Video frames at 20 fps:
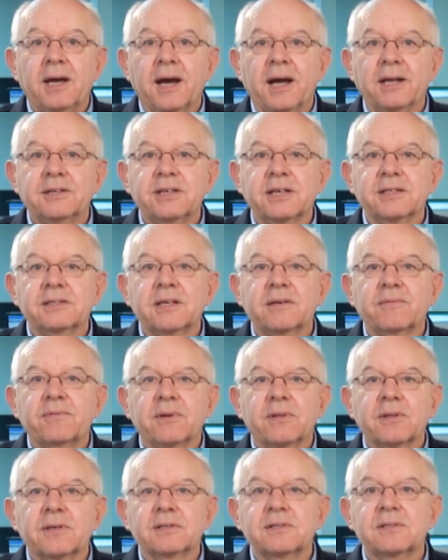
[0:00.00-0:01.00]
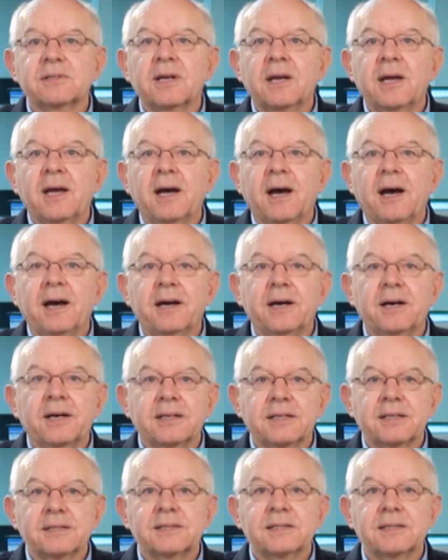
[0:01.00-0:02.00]
Adjusting for this,
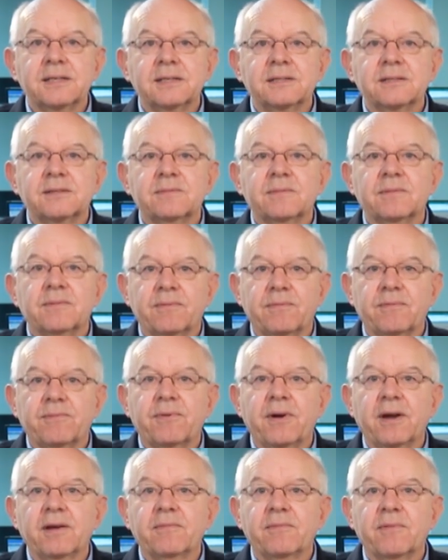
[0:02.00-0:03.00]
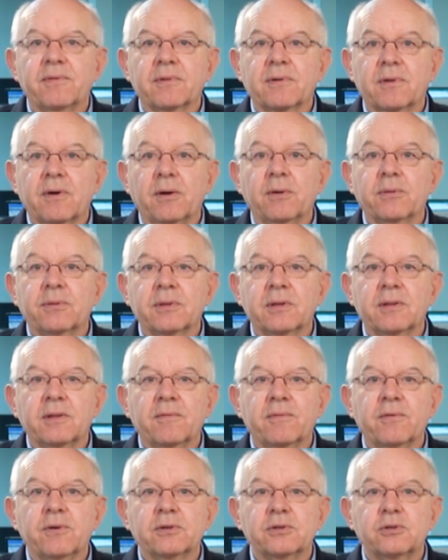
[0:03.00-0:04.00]
IATA says freight growth in
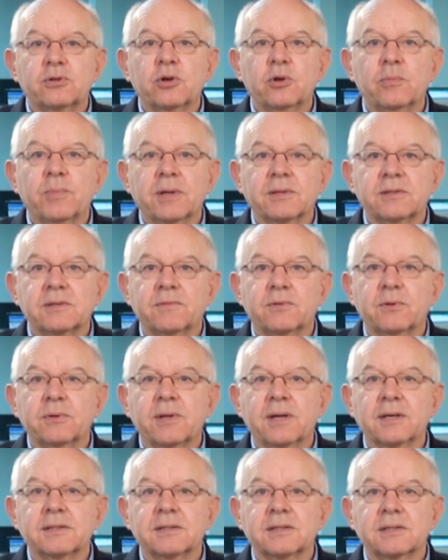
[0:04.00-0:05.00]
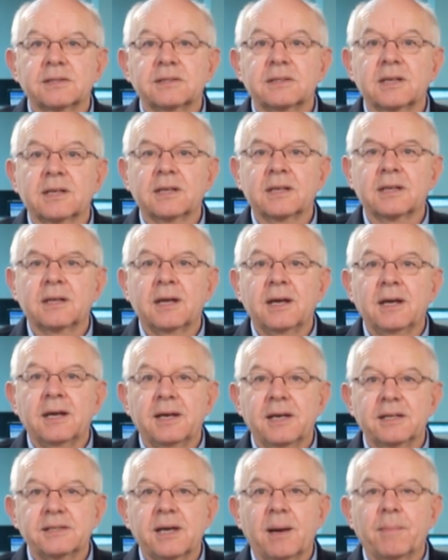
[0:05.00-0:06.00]
the first 2 months of 2016
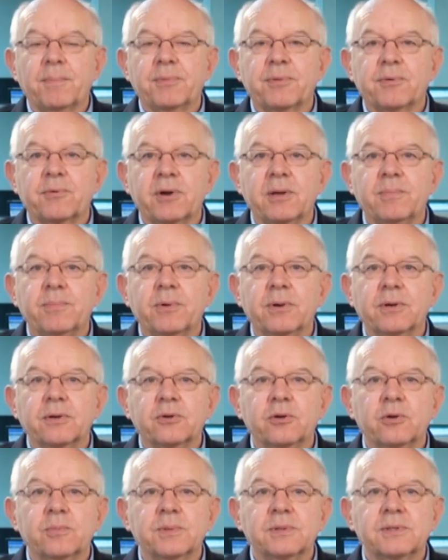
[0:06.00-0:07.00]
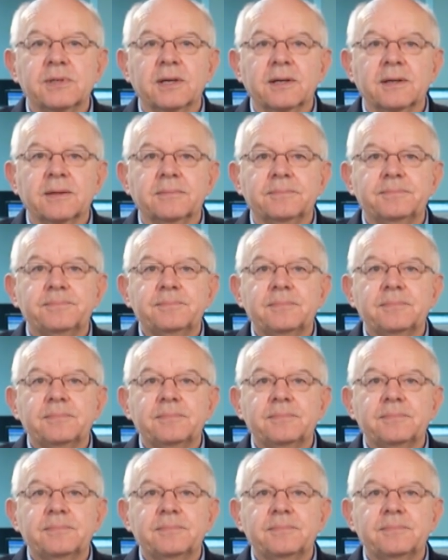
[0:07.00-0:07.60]
is up 3.2%.